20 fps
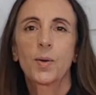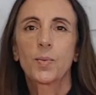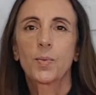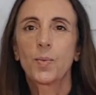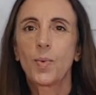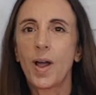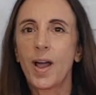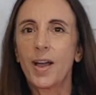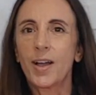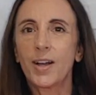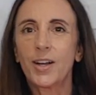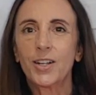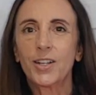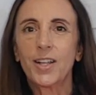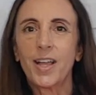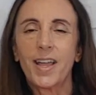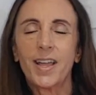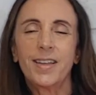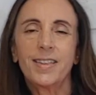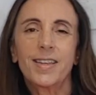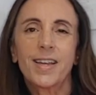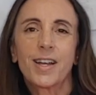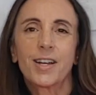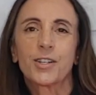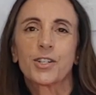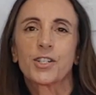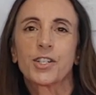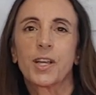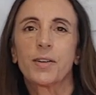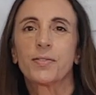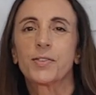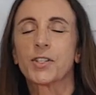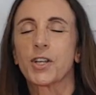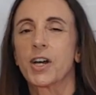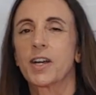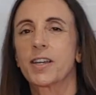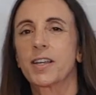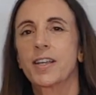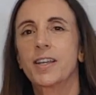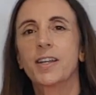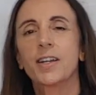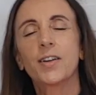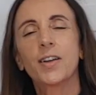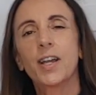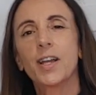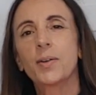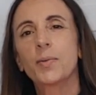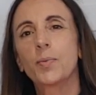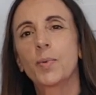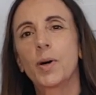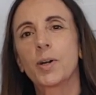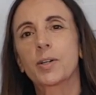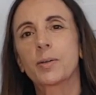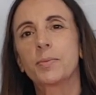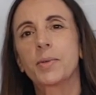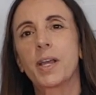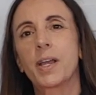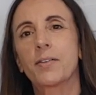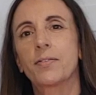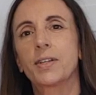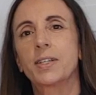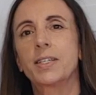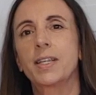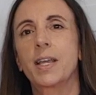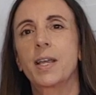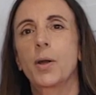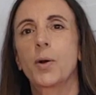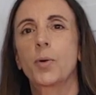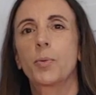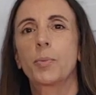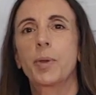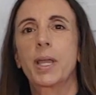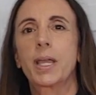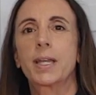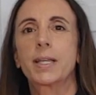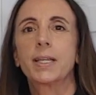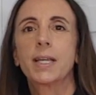Well, hey there, Chef Donna here, and welcome to Everyday Homemade.